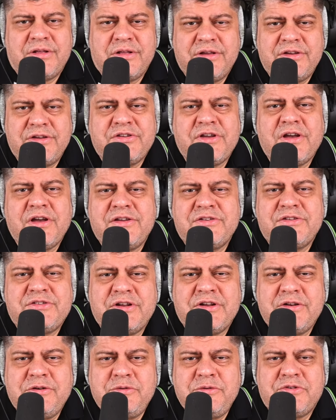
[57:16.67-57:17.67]
This guy is
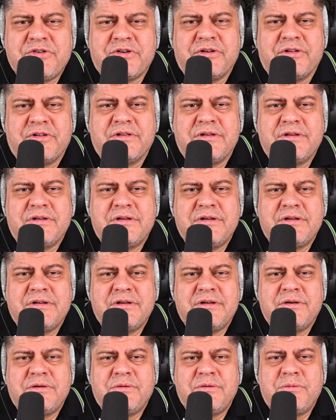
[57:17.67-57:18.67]
delusional.
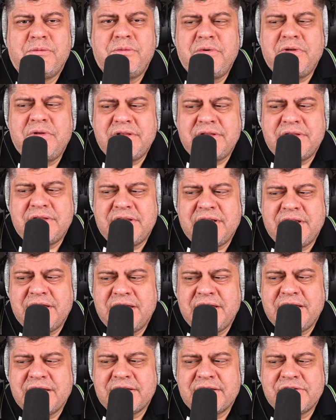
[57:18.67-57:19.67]
What the
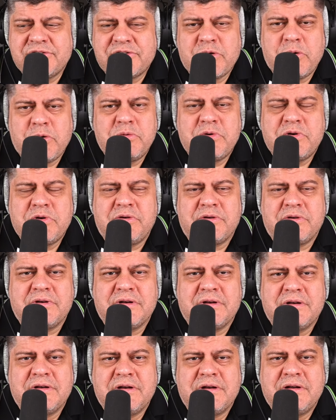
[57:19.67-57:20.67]
heck is going on?